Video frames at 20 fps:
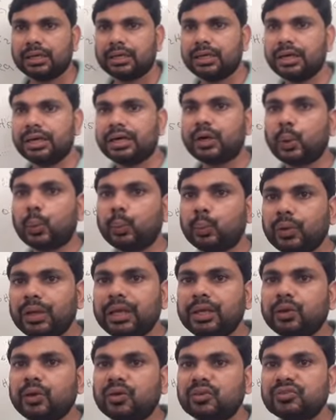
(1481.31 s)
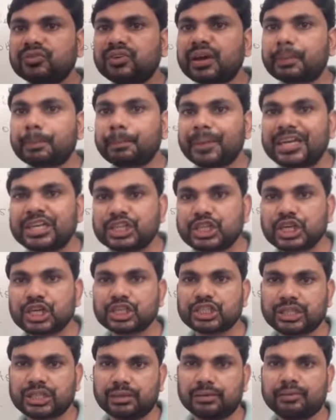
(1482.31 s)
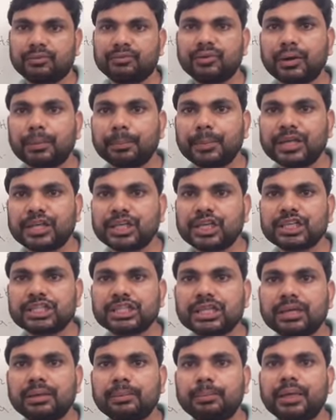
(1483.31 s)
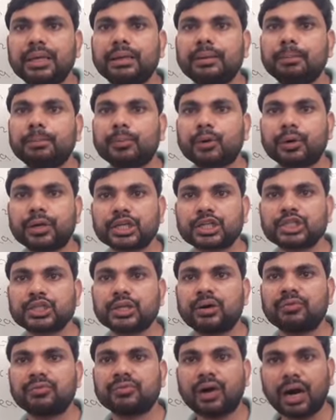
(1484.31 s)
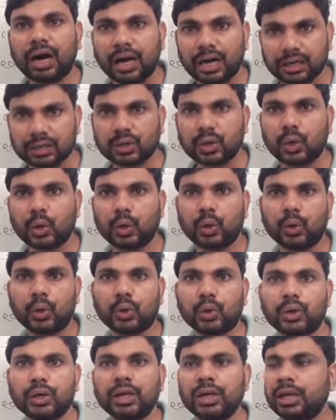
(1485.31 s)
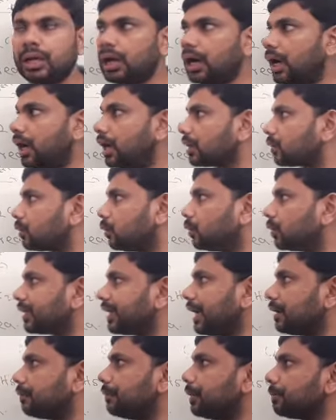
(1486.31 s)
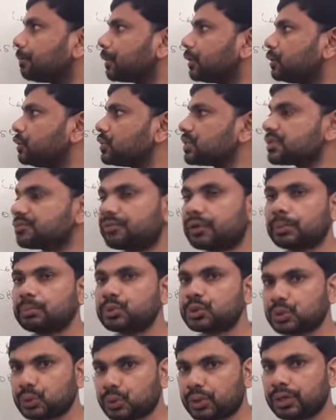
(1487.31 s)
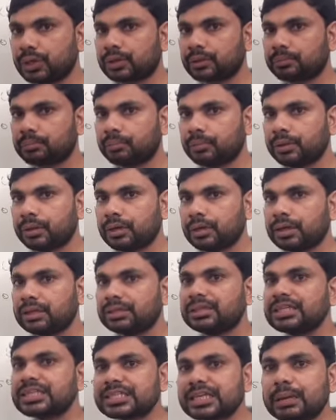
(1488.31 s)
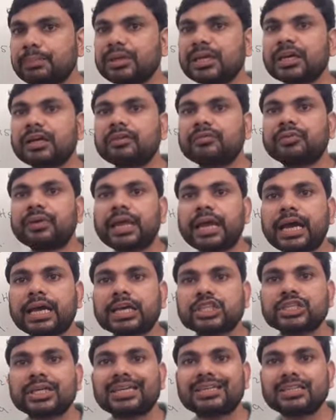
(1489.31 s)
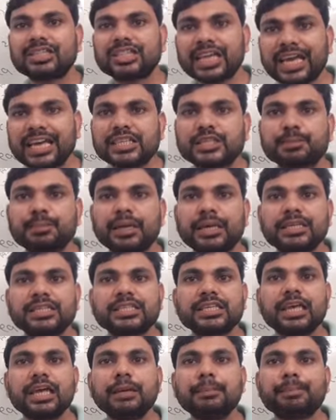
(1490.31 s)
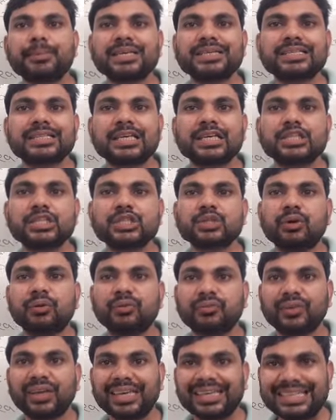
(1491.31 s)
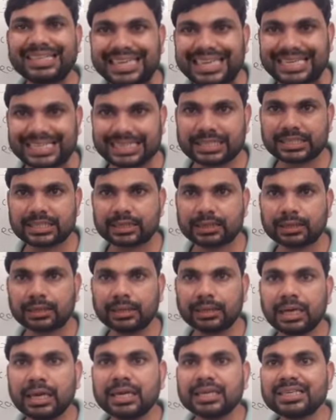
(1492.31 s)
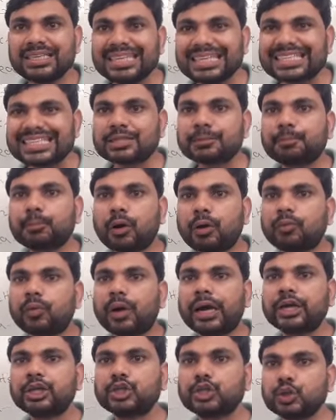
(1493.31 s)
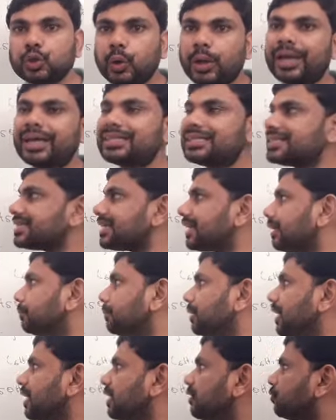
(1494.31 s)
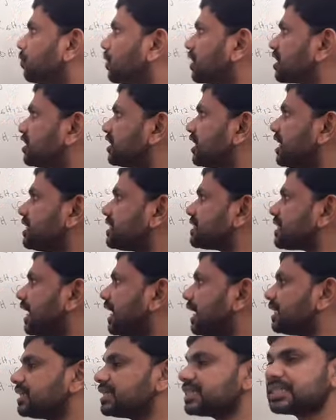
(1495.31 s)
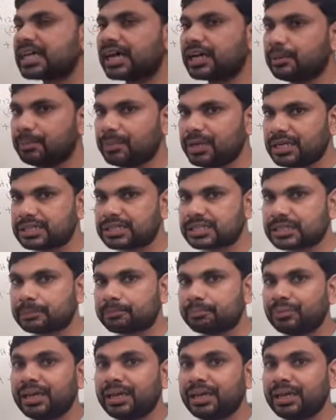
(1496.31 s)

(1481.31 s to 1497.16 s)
Here we know fermentation. Fermentation means production of alcohol. Alcohol can be produced from sugar. This chemical reaction takes place in presence of yeast. Yeast provide two enzymes, invertase and zymase.